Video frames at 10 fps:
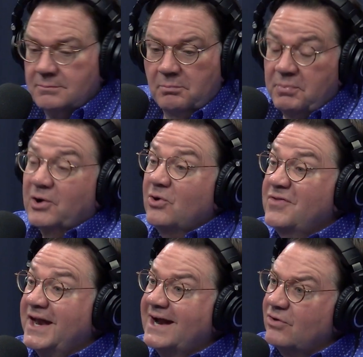bigger
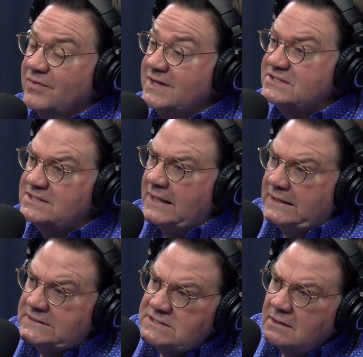than ever these
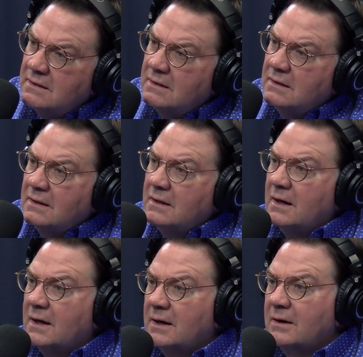days.
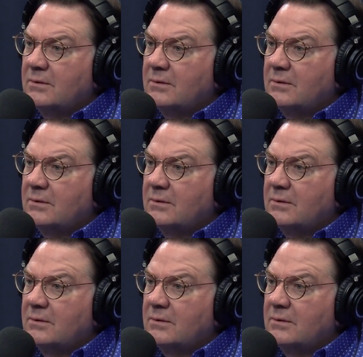The